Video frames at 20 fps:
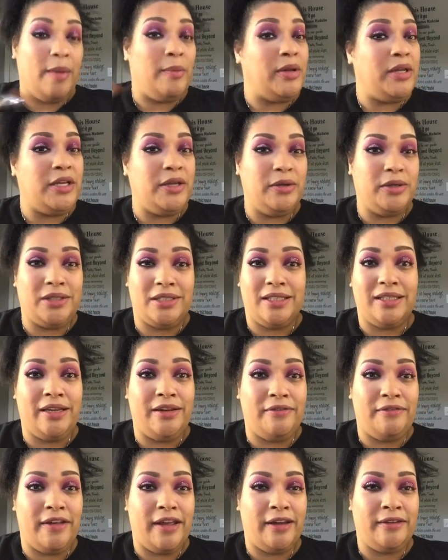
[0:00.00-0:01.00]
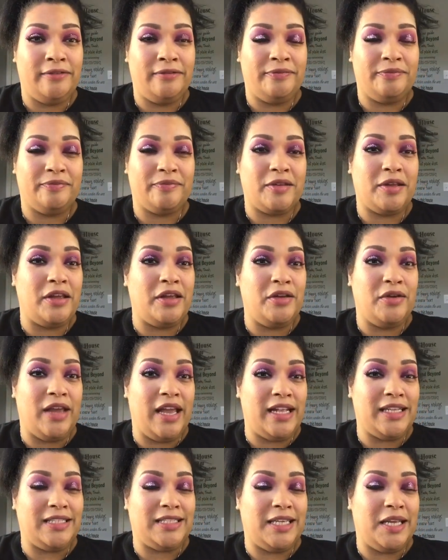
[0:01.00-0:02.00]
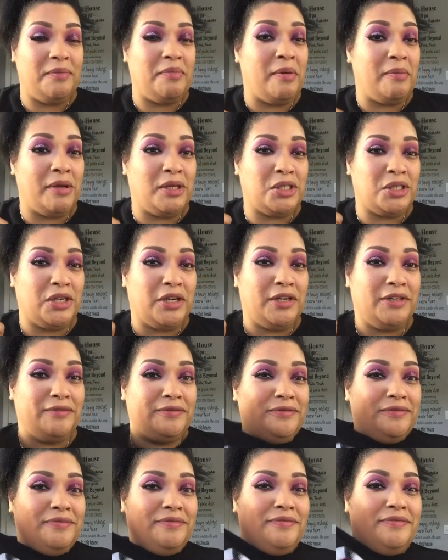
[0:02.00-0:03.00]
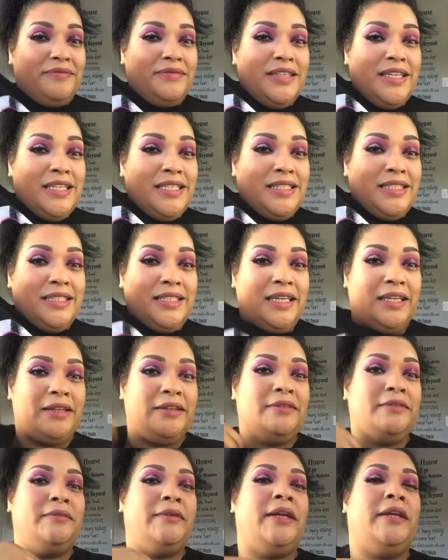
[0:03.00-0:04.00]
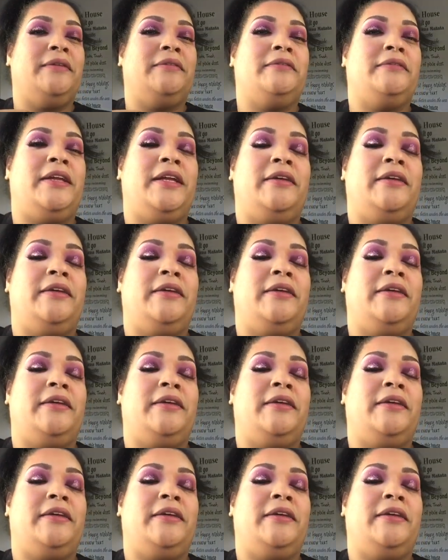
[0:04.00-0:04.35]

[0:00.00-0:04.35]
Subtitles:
I'm a huge Selena fan. You can't see it, but my shirt is Selena. Wait.